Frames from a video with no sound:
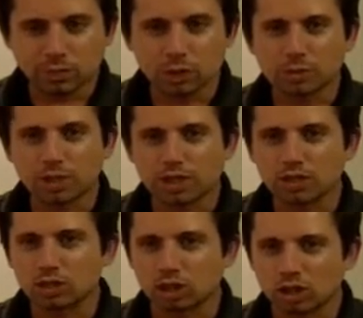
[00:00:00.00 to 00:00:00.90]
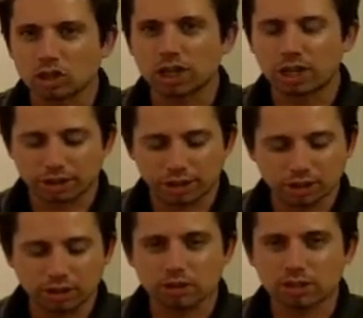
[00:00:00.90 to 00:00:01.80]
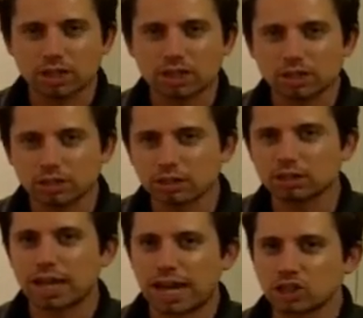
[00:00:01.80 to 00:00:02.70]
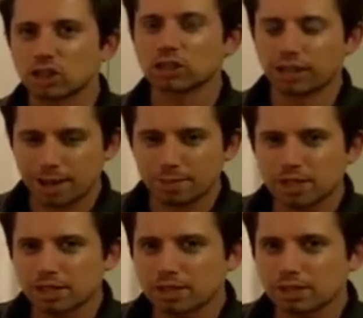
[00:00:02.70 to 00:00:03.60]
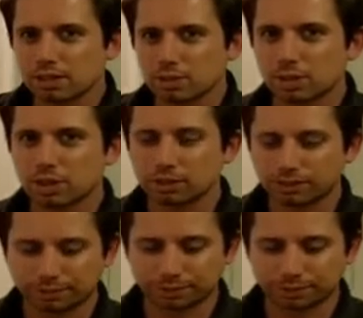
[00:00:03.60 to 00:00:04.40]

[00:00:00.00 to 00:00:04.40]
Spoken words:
Some nice dark cherry, a little cedar action happening in there as well.